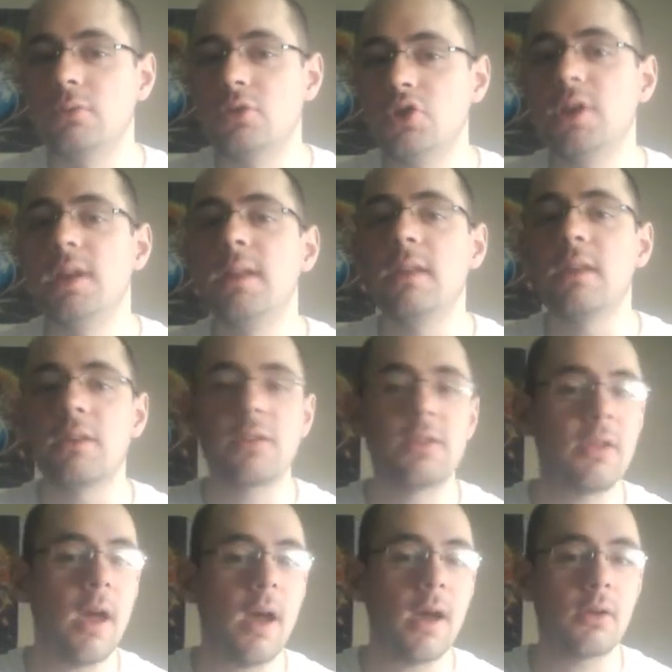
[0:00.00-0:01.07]
genius
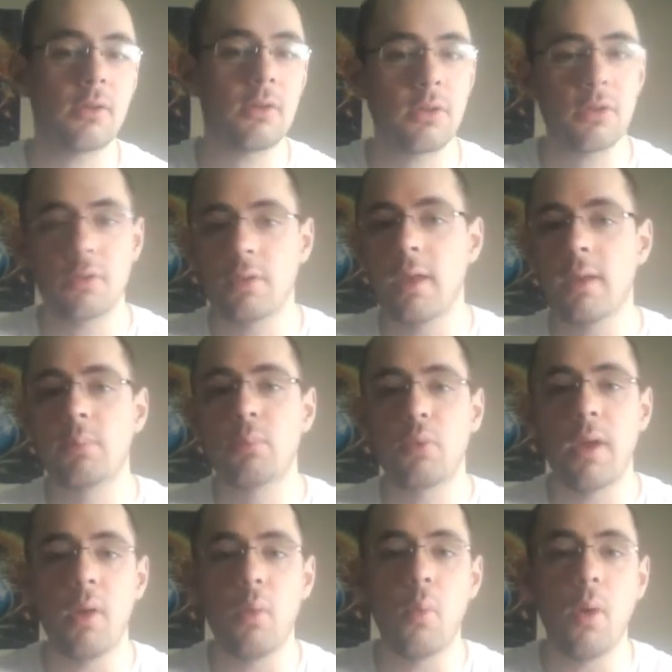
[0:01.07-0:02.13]
talkers like
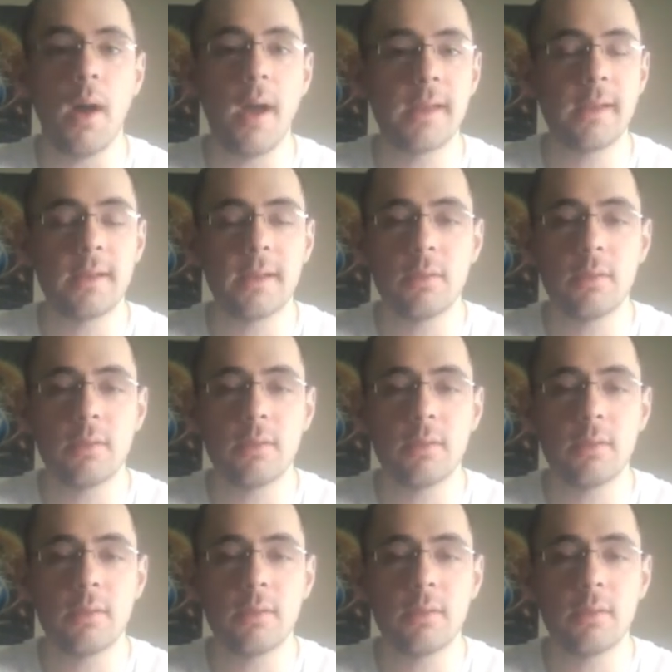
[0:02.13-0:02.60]
Bray Wyatt.